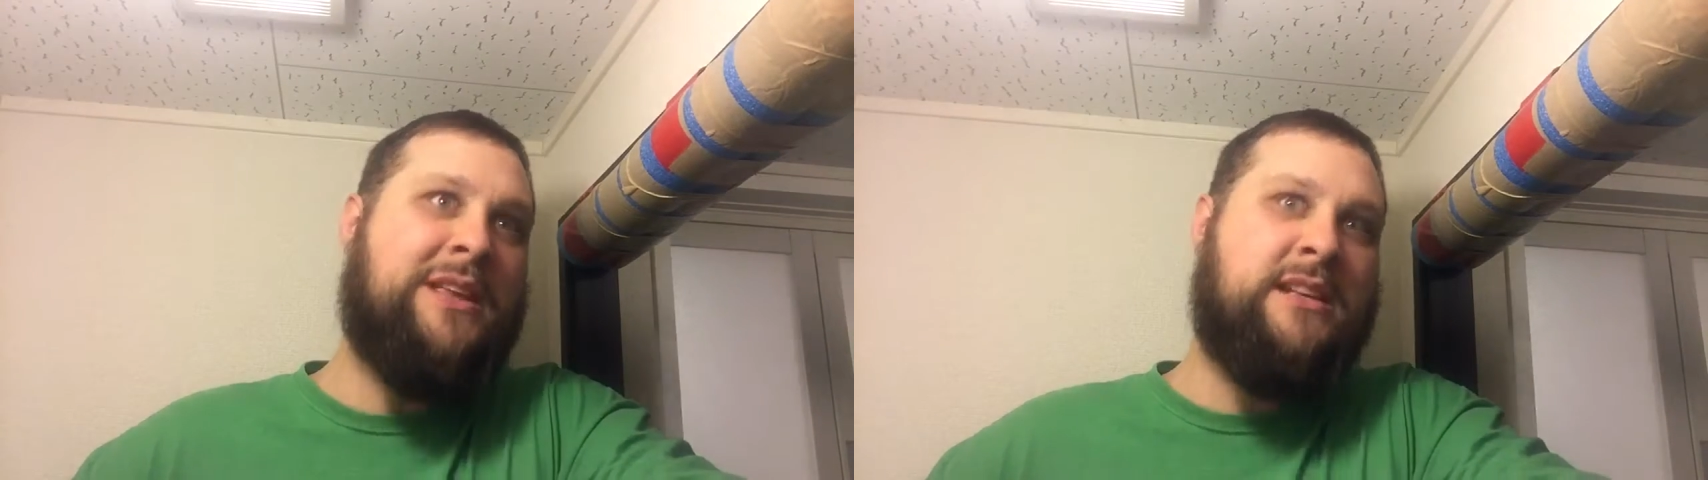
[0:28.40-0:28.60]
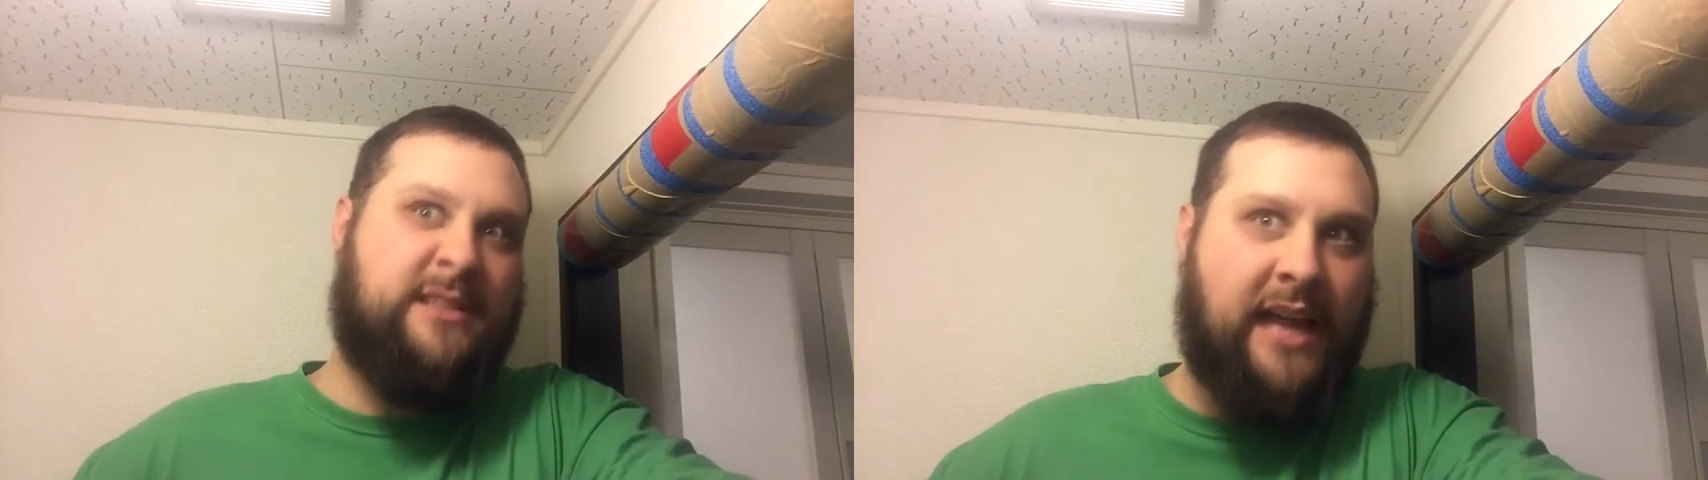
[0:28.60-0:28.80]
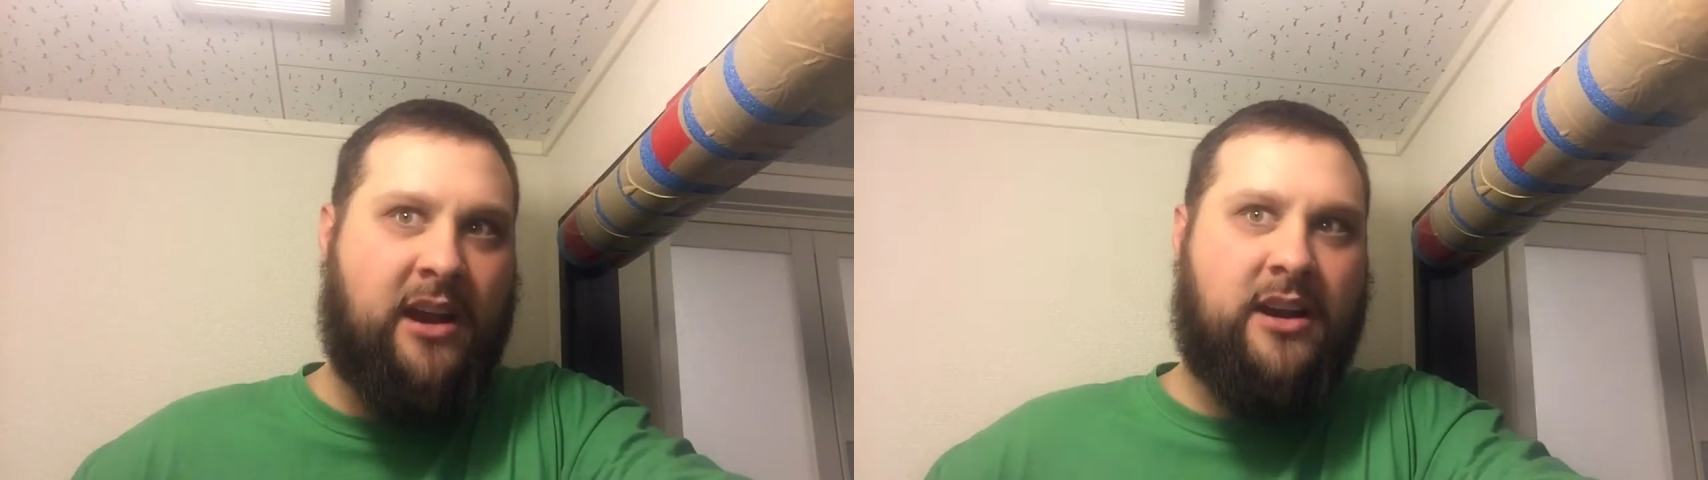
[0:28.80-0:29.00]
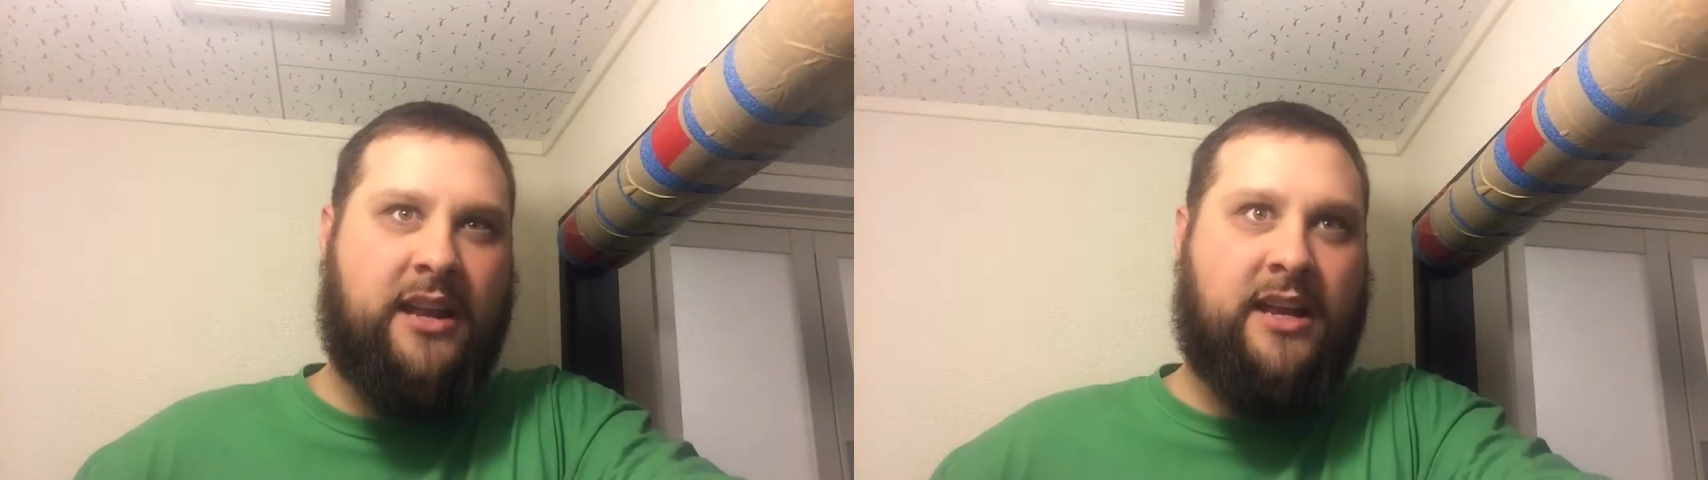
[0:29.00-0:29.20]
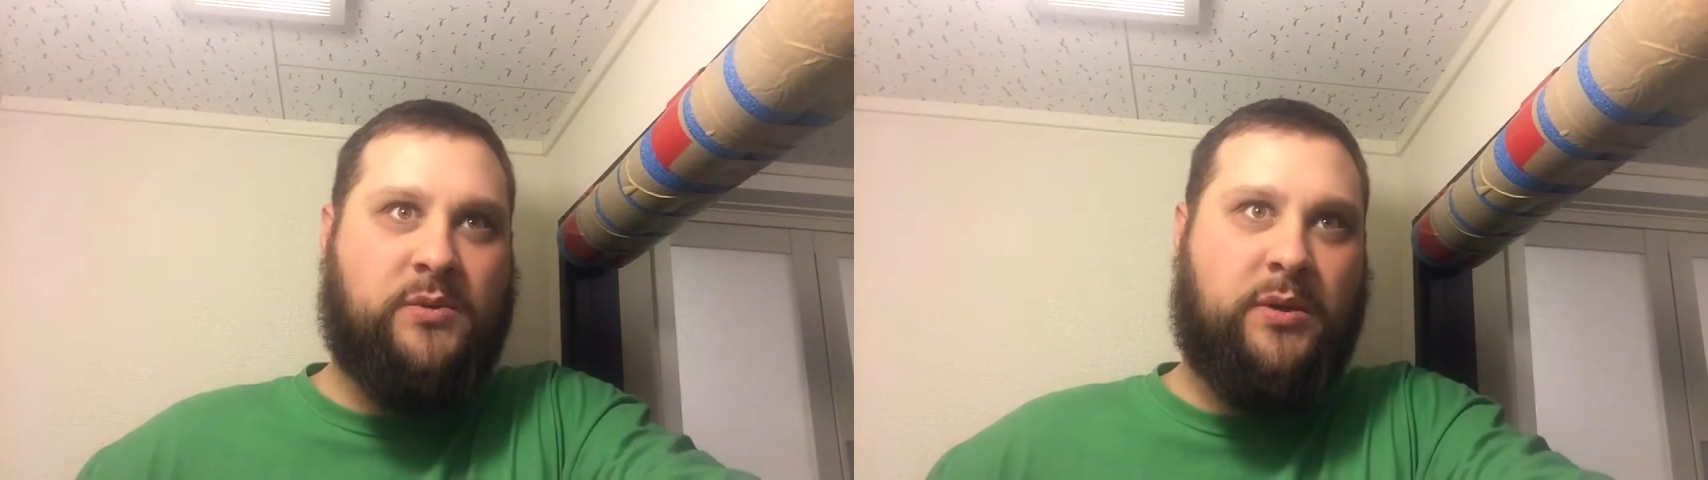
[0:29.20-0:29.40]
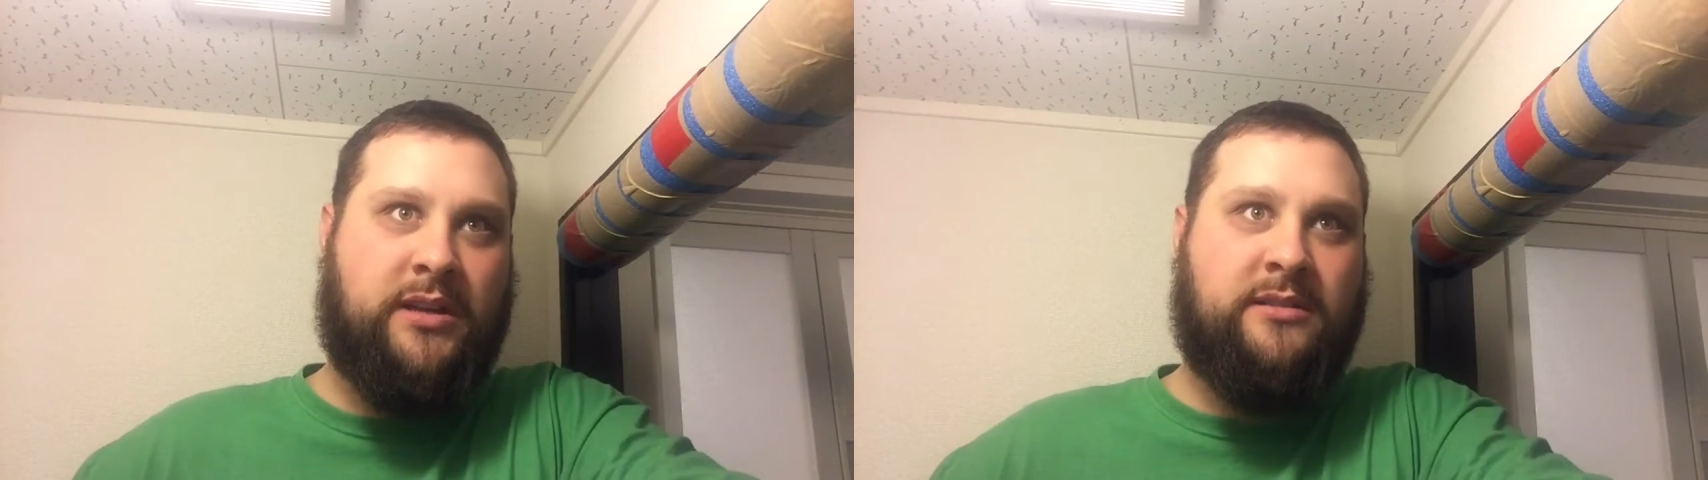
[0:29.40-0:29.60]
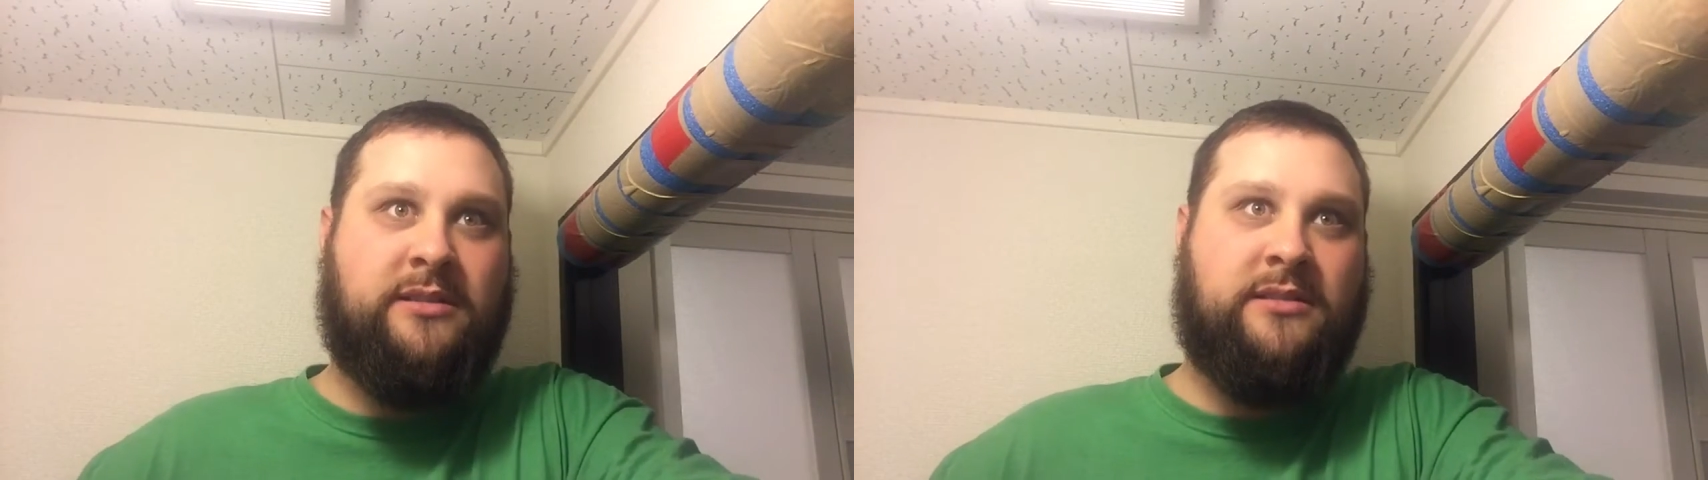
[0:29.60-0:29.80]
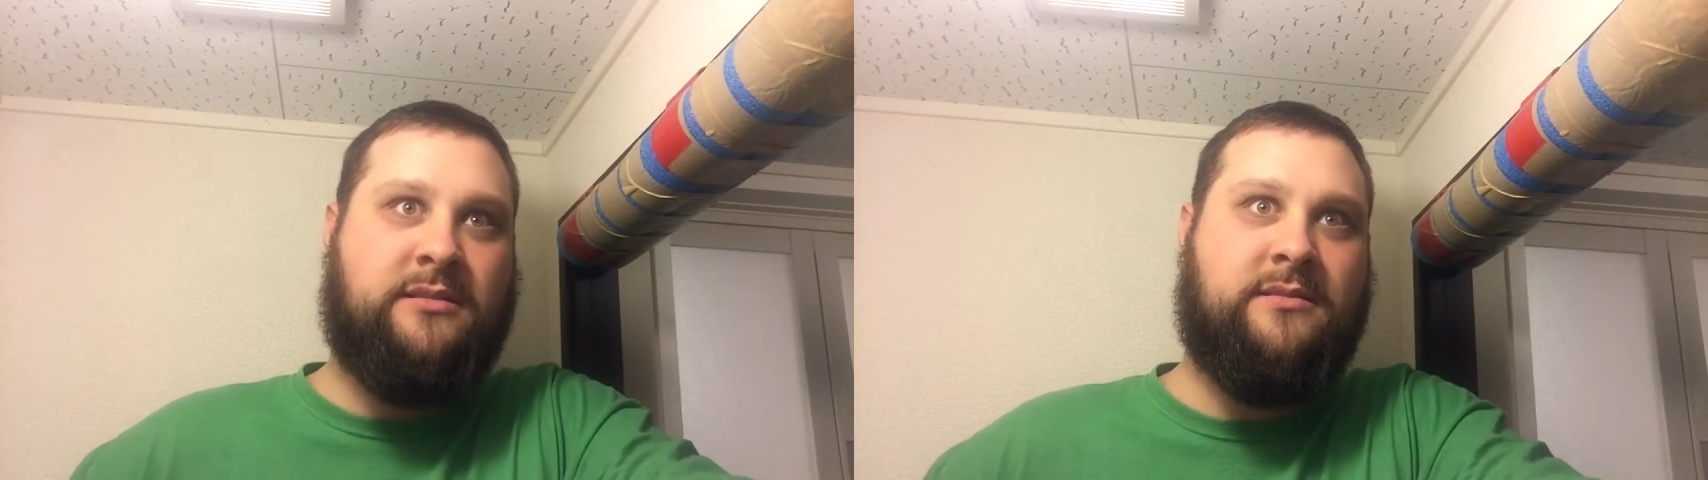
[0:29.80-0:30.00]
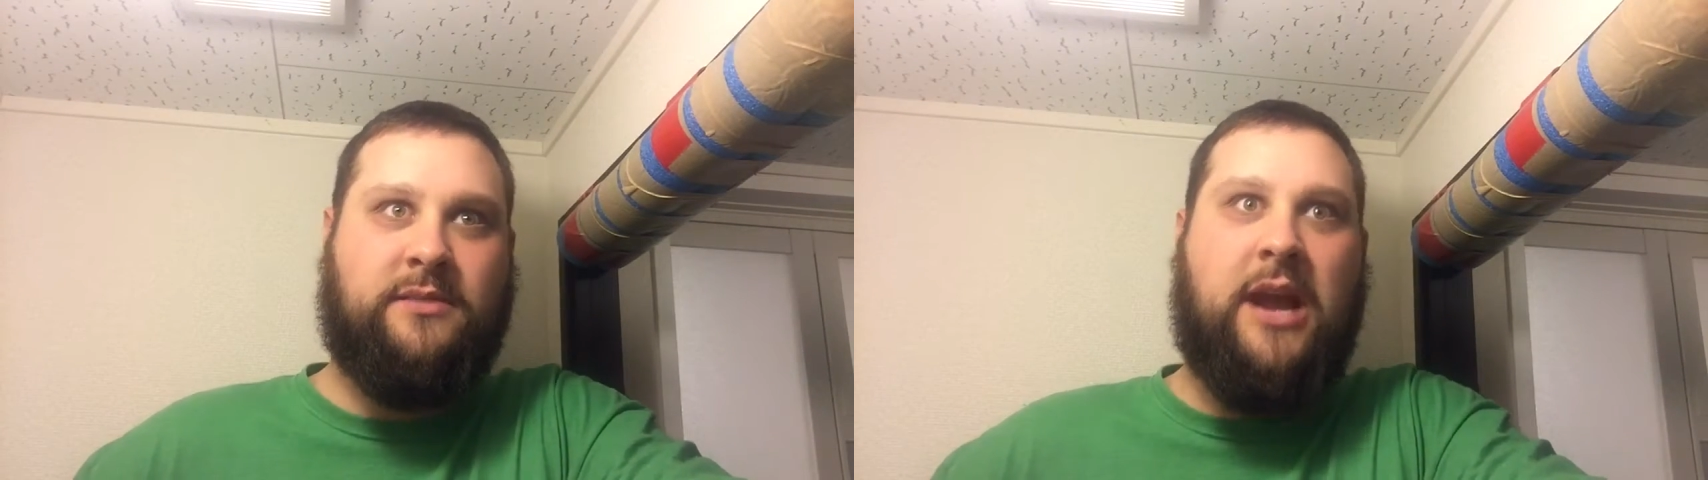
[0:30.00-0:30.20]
Saturday is when